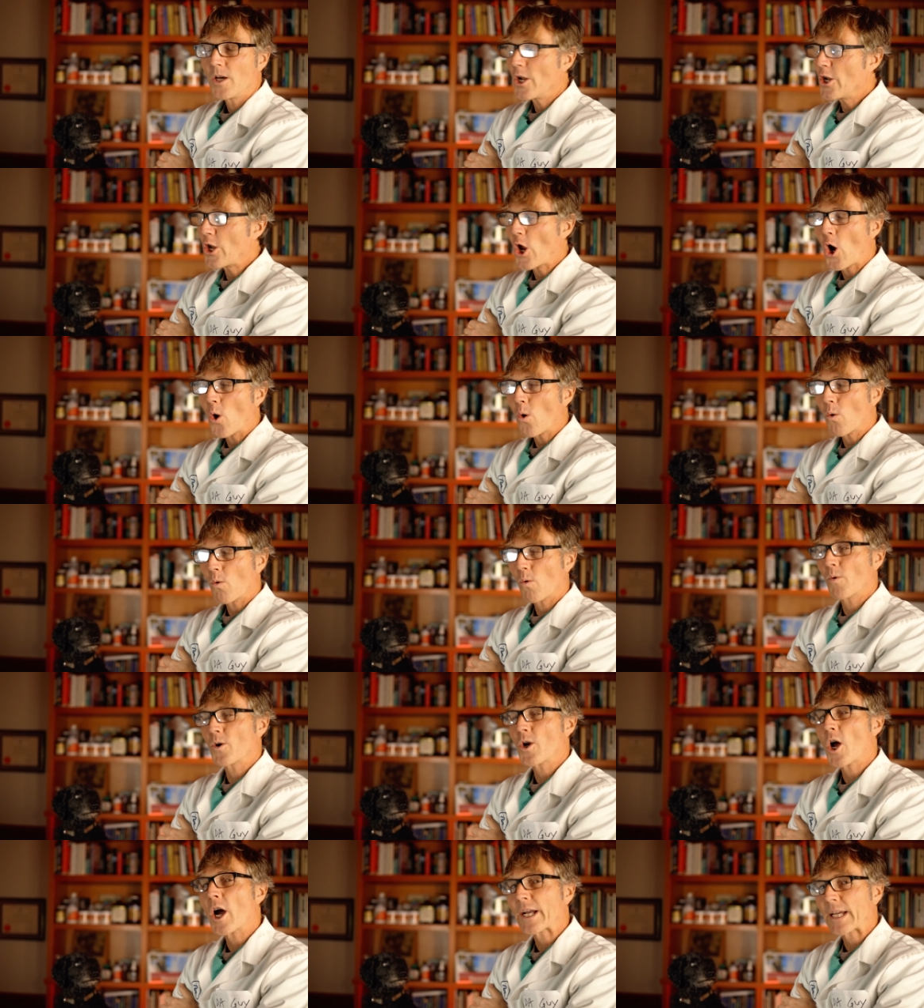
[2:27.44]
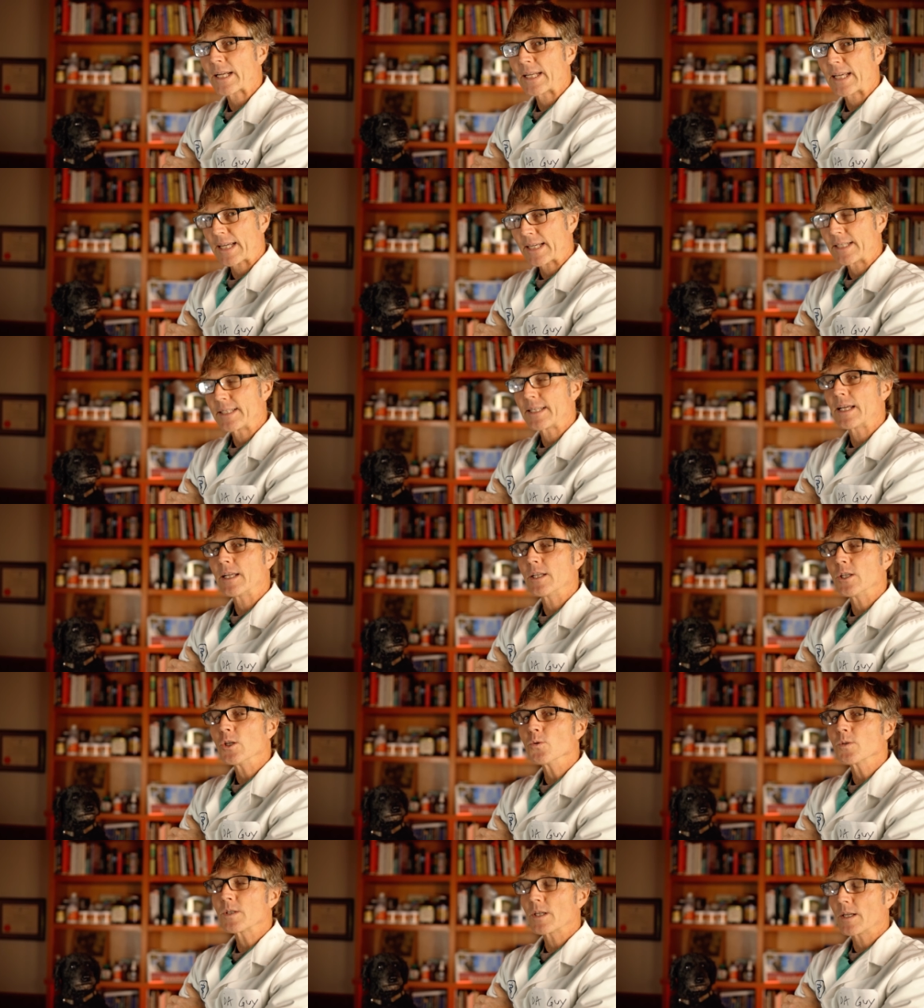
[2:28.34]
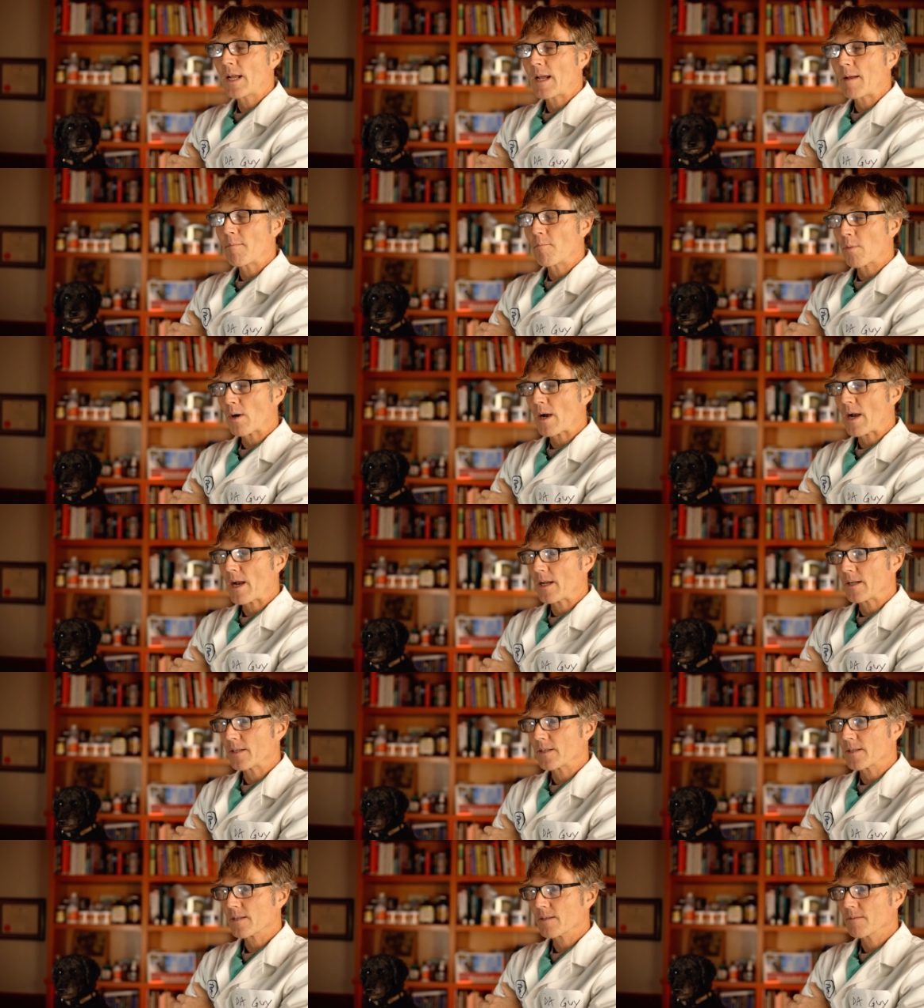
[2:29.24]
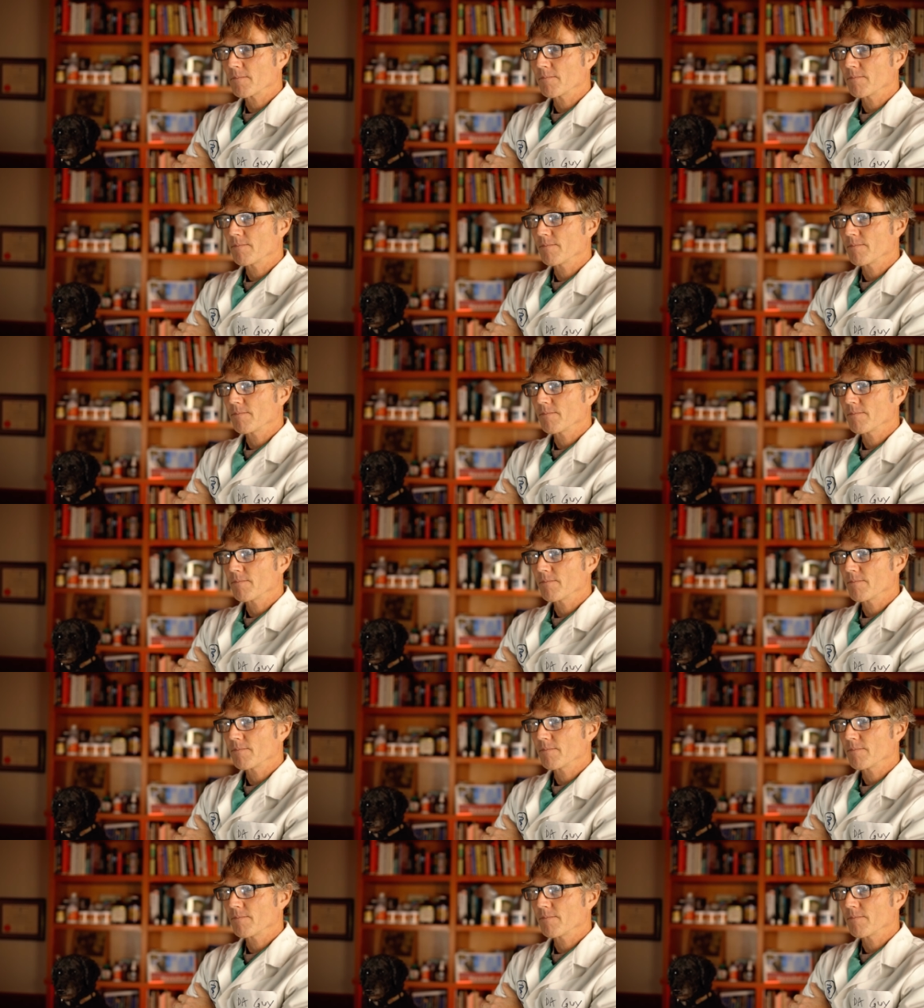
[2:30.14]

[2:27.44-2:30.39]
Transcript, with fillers: No, we're not going to continue to name brands.